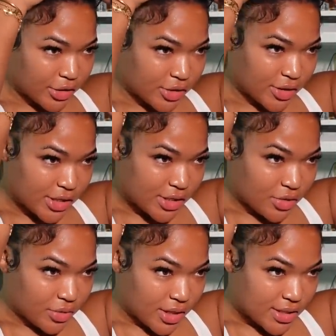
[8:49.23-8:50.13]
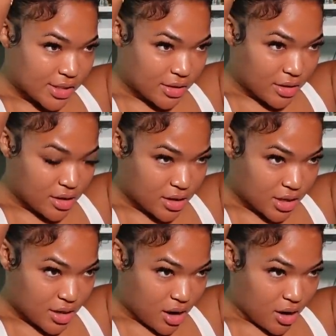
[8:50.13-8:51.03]
So there's no need to
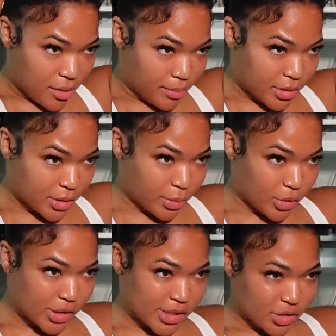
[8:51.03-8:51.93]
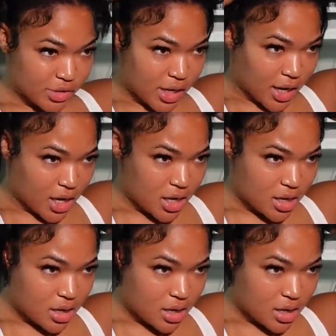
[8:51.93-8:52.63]
um, put the ponytail tight.